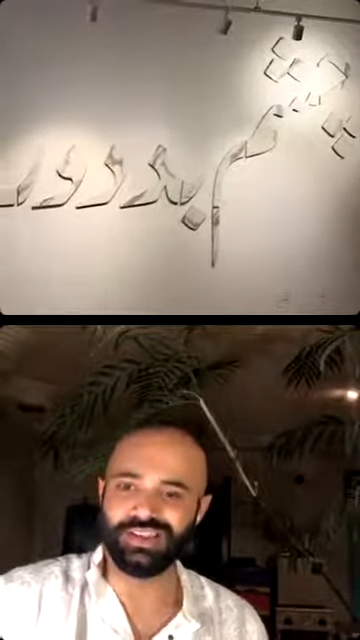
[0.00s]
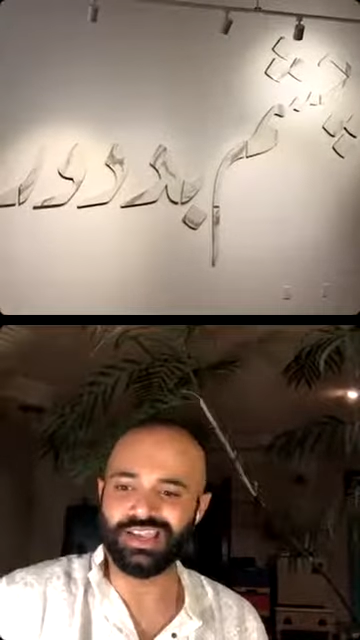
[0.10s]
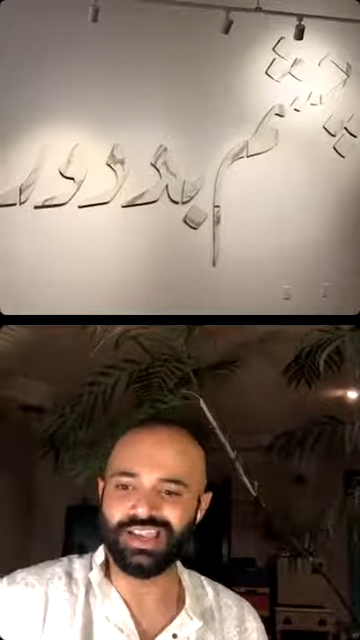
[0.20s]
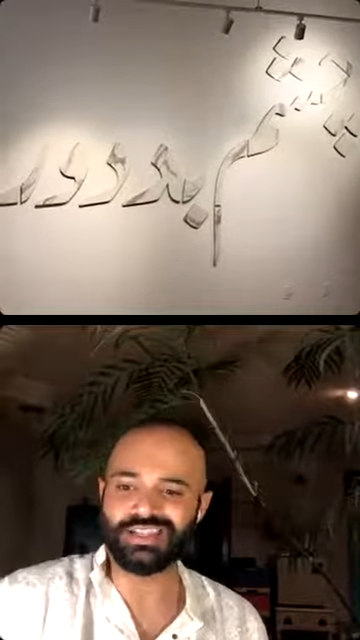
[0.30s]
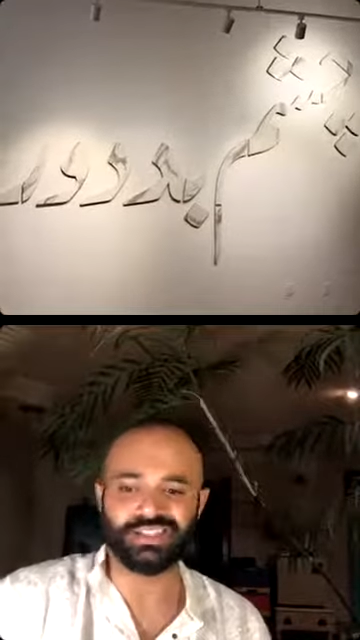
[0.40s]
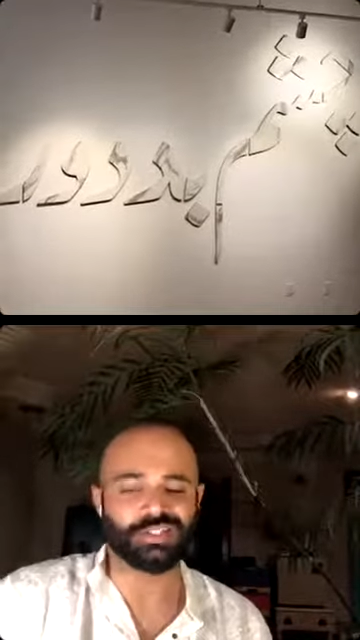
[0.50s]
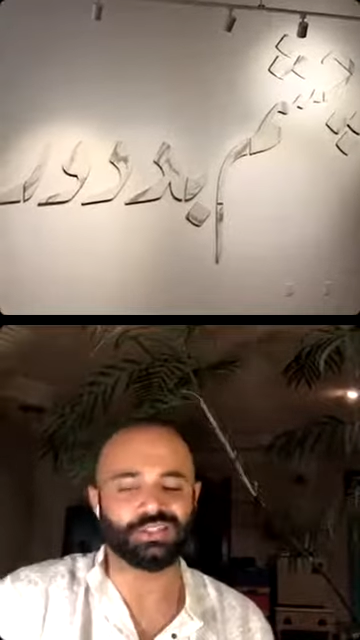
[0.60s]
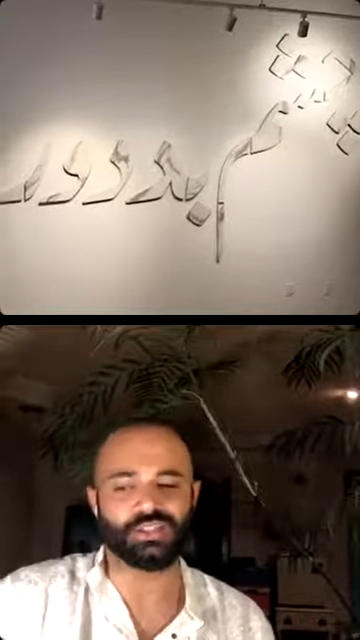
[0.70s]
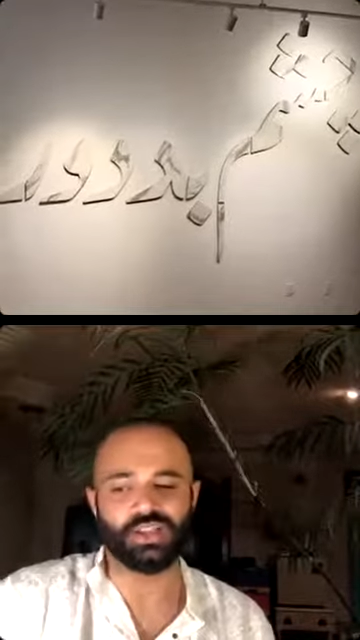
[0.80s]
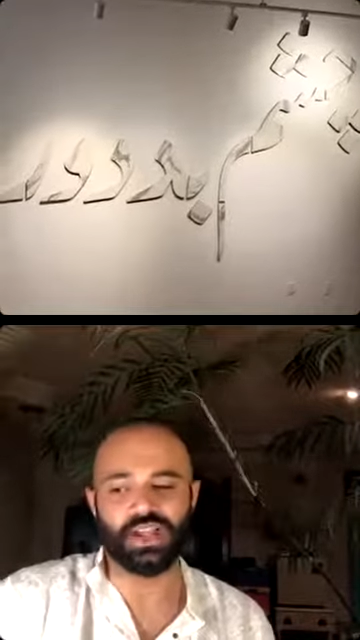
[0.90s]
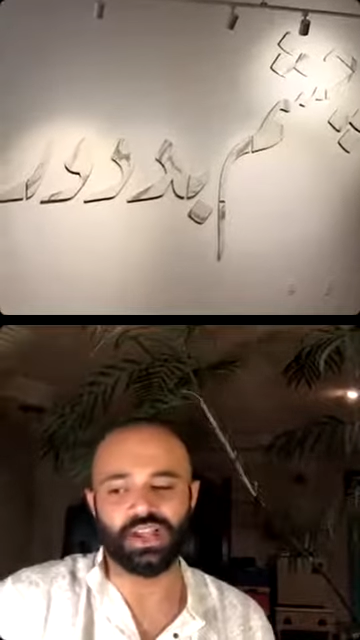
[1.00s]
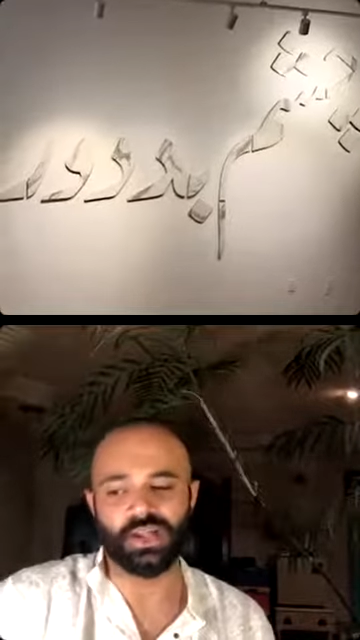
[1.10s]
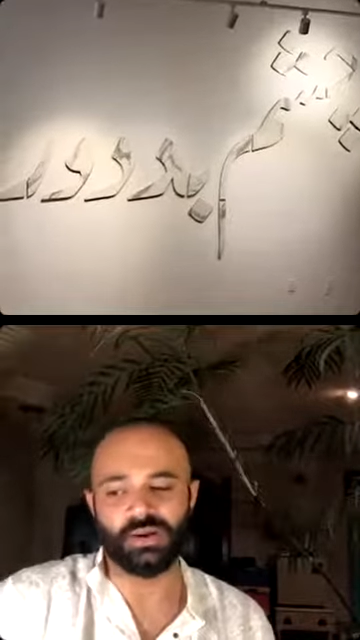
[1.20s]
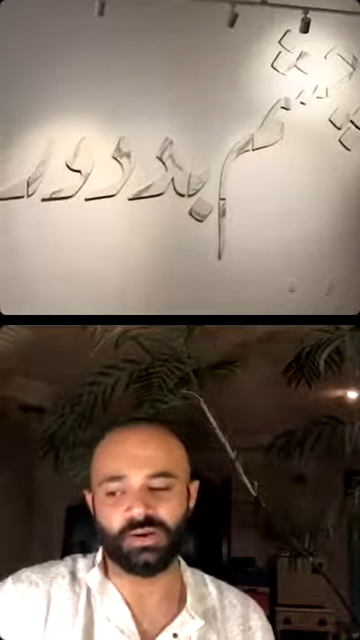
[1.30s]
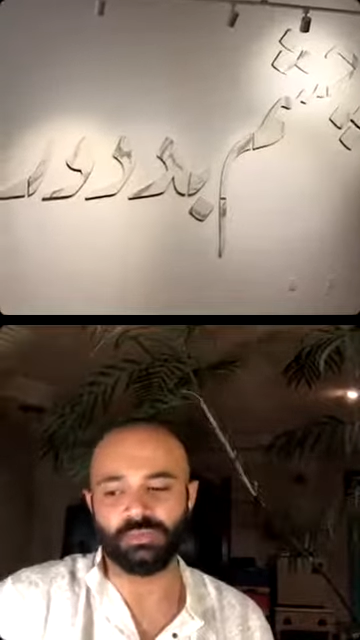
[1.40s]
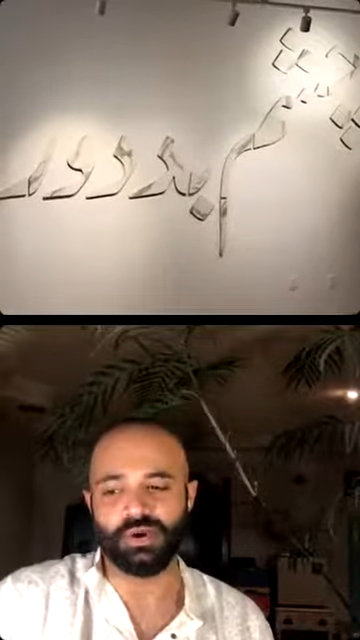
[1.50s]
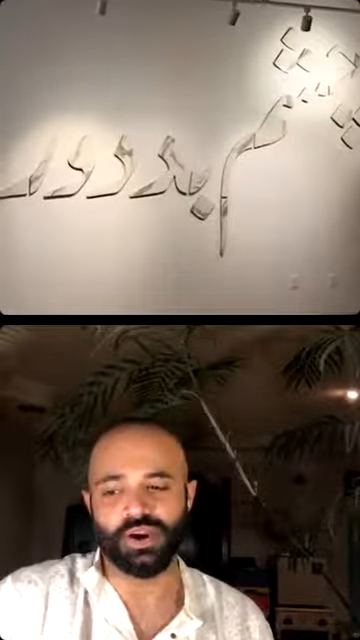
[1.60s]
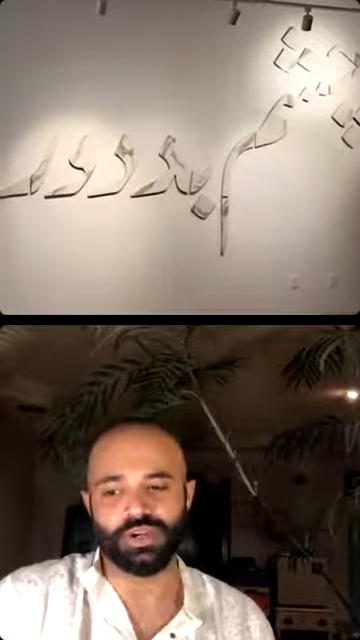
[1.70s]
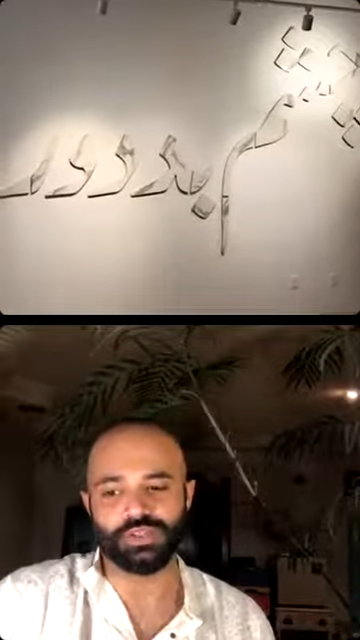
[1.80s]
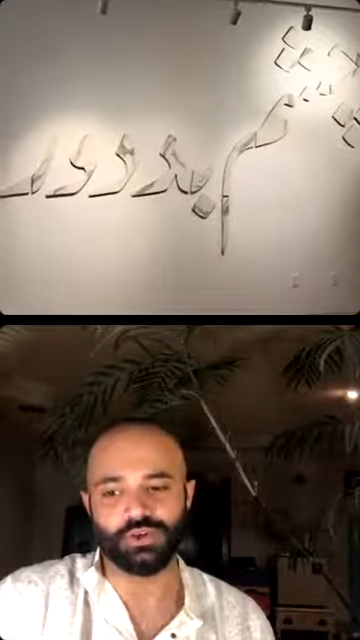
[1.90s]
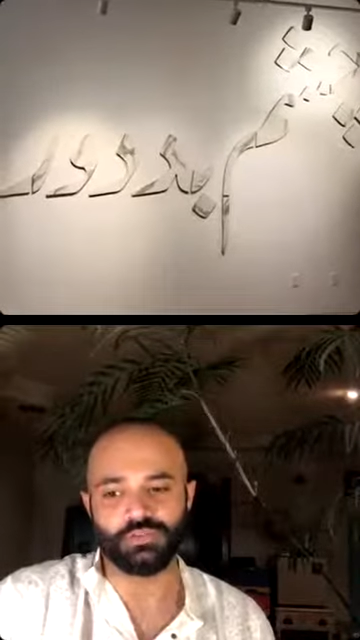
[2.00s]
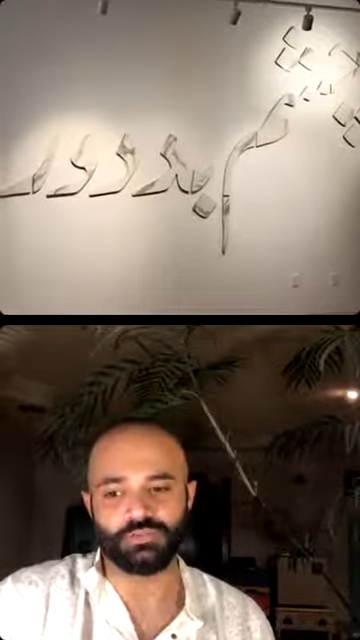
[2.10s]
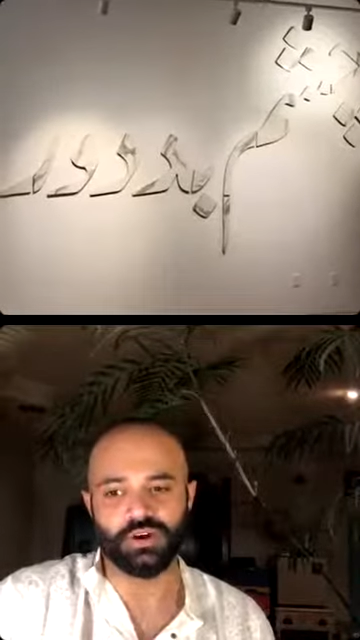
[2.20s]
isn't part of